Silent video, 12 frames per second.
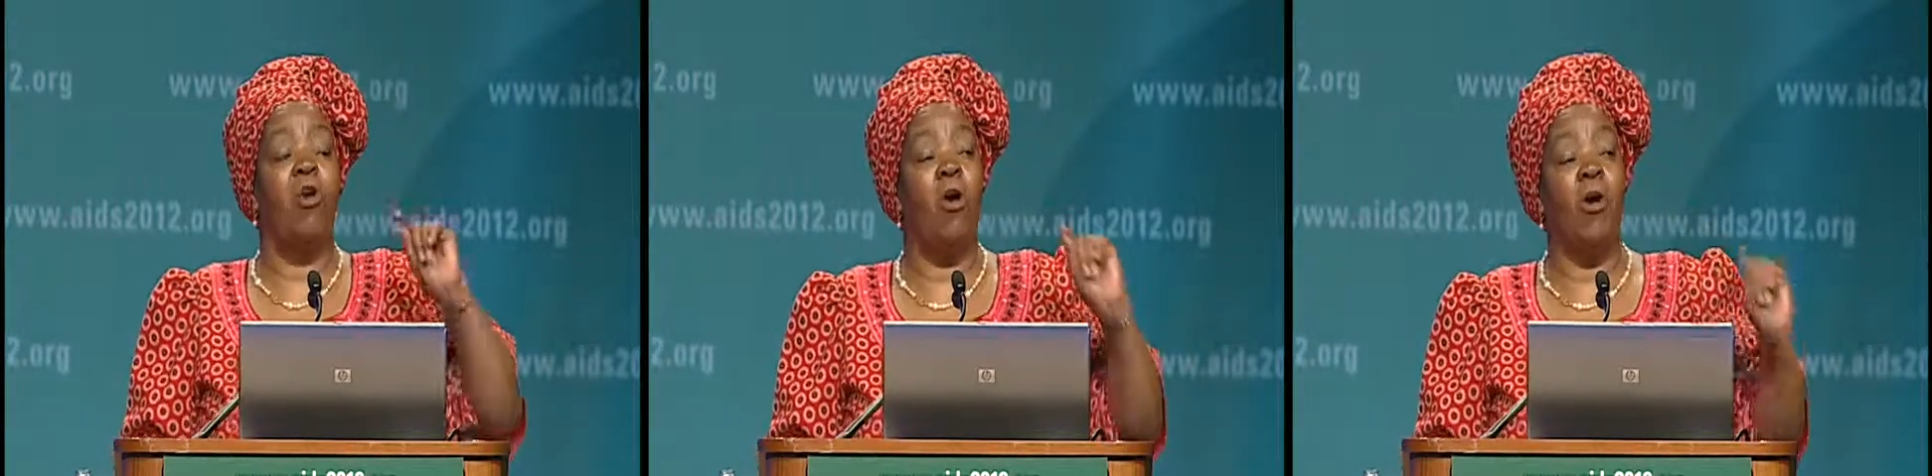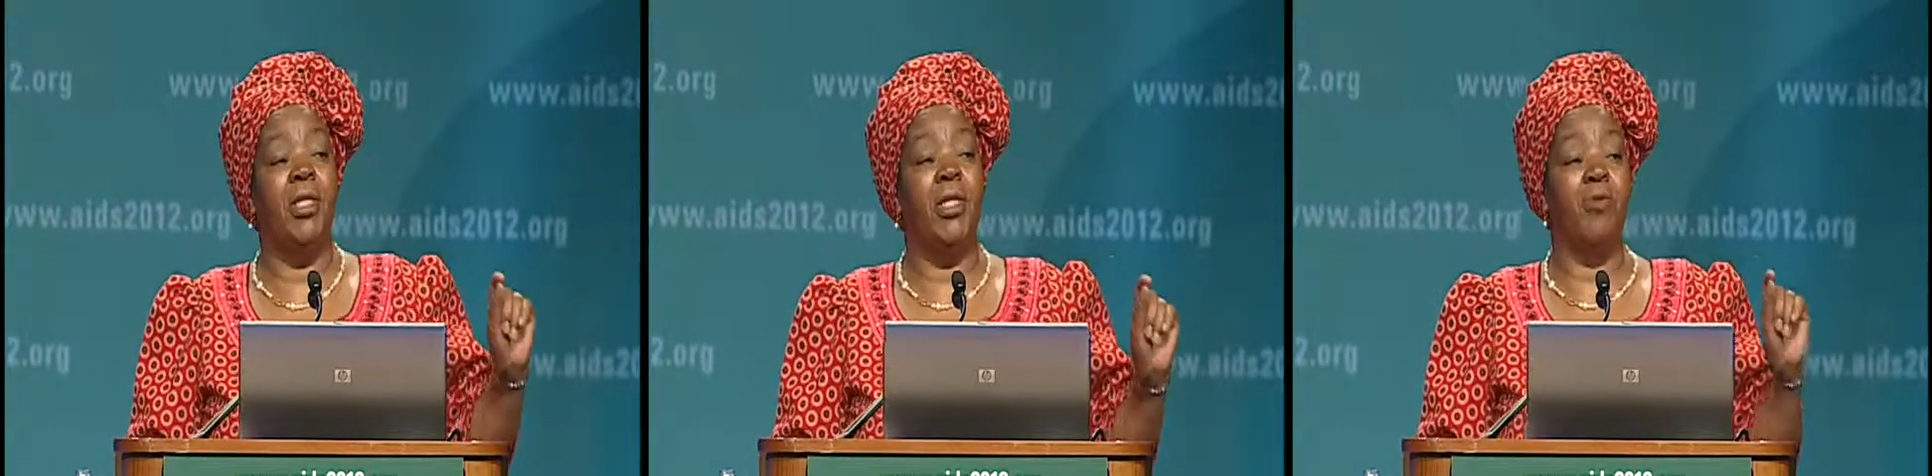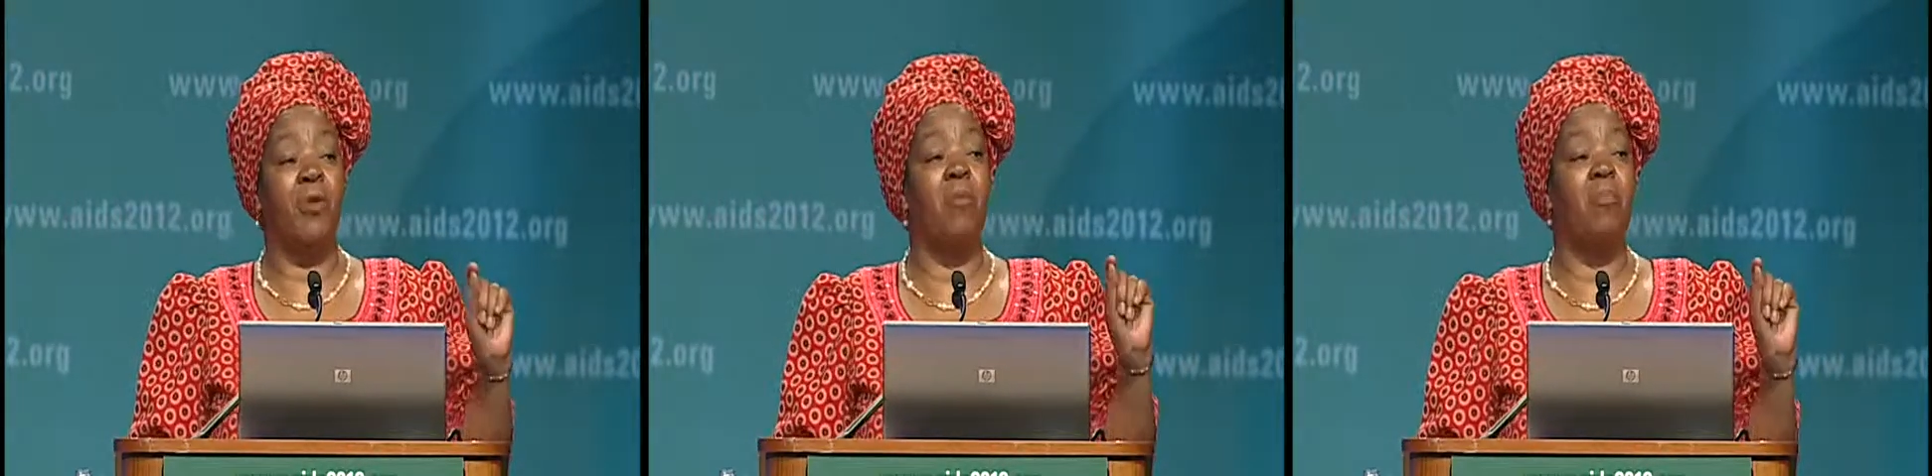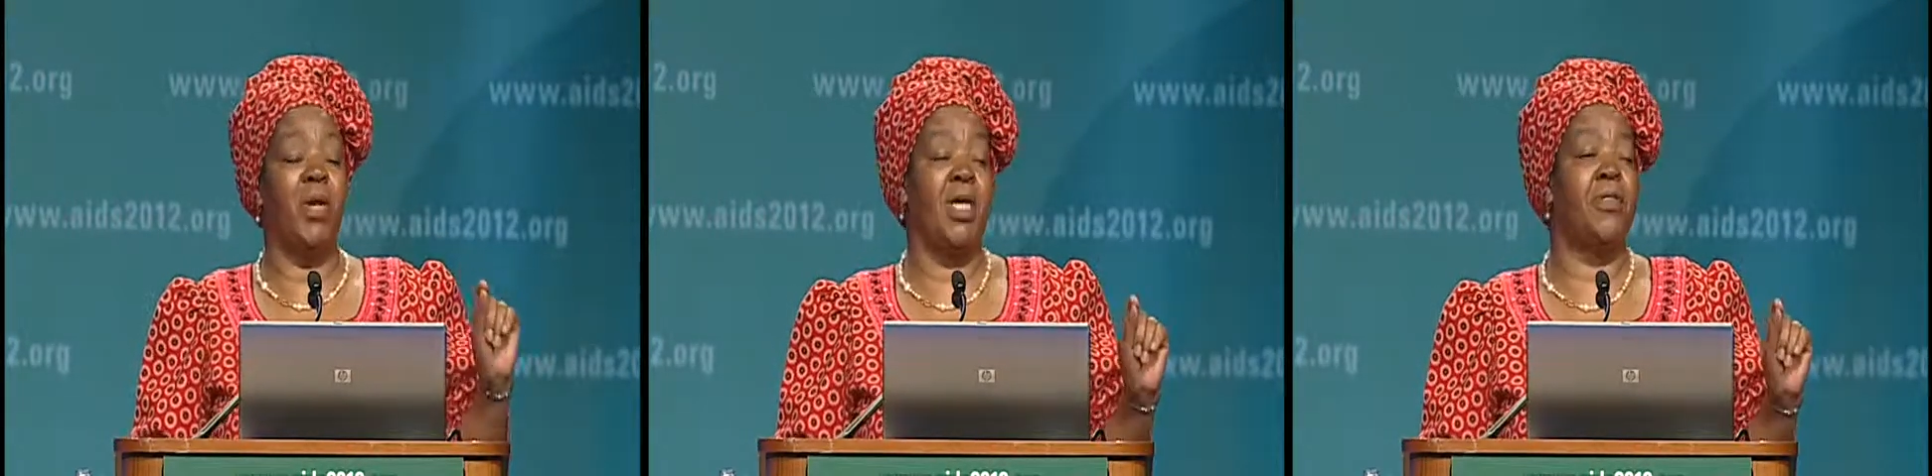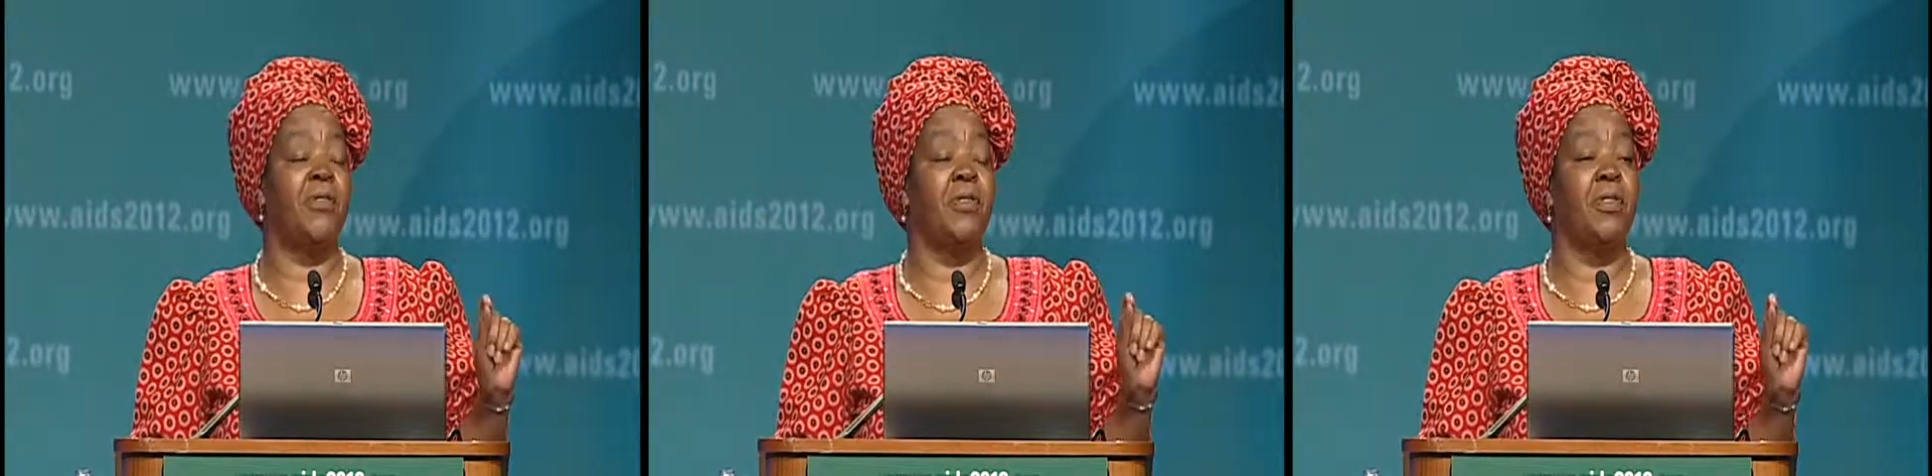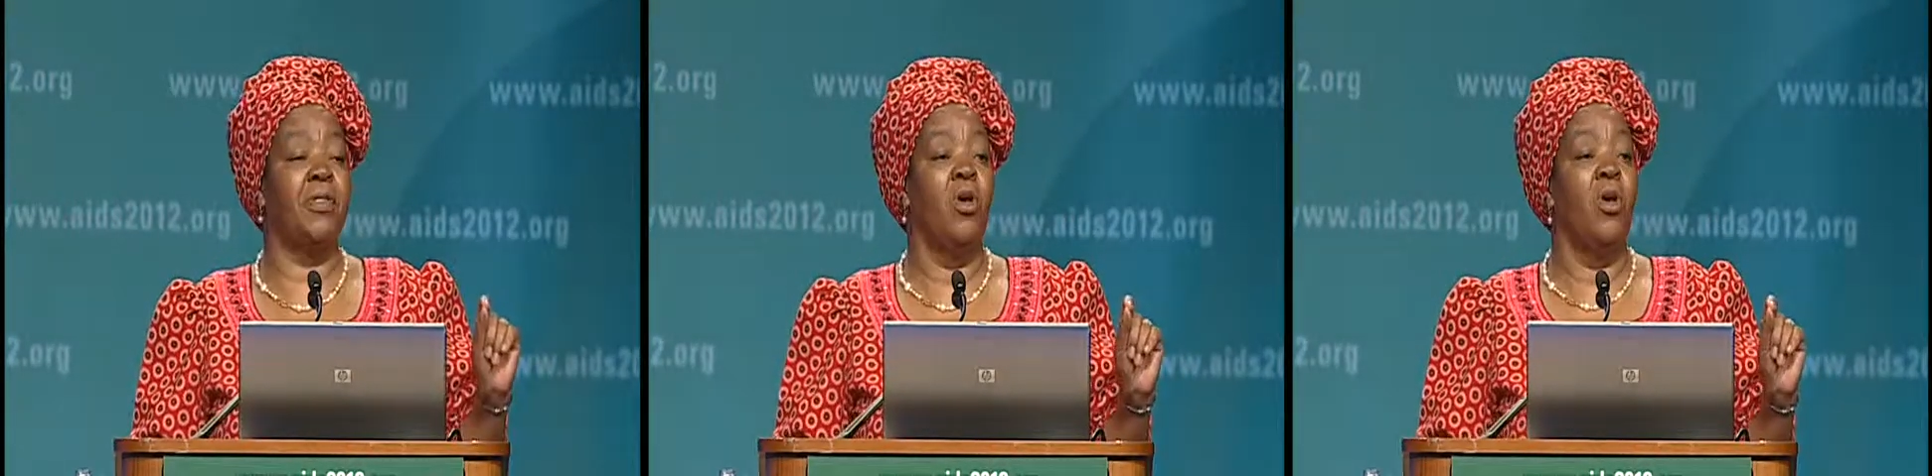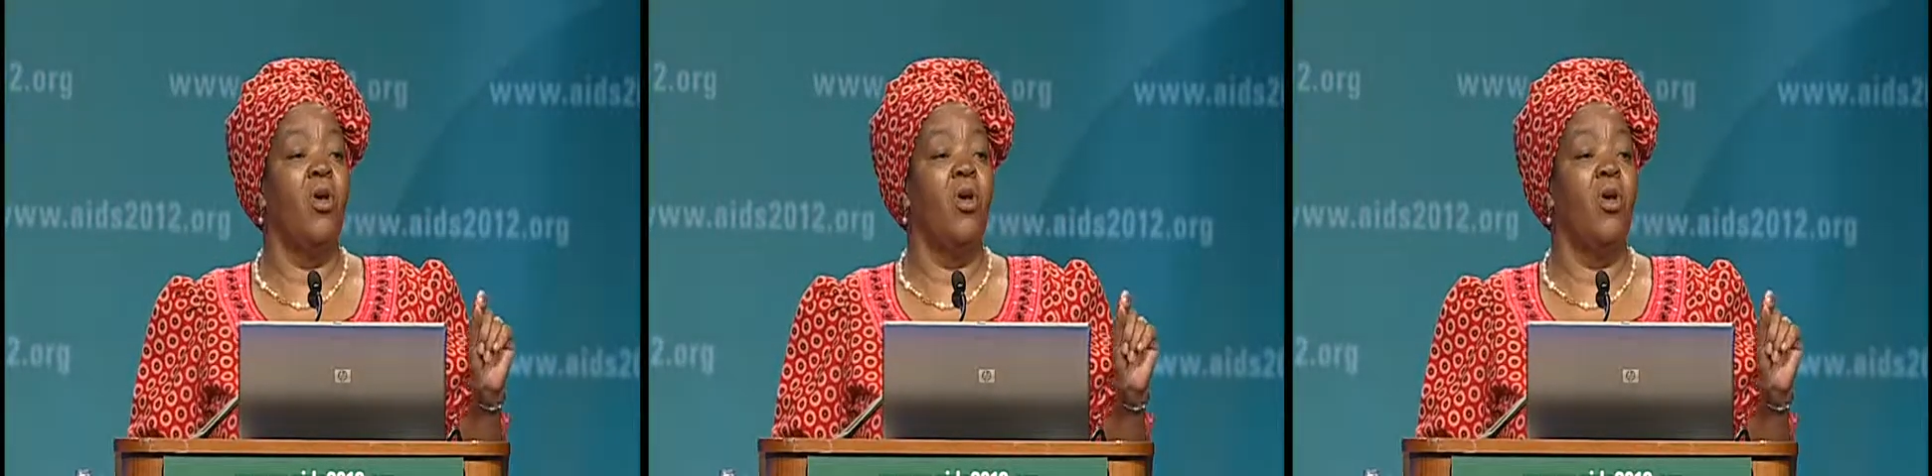all the wrong places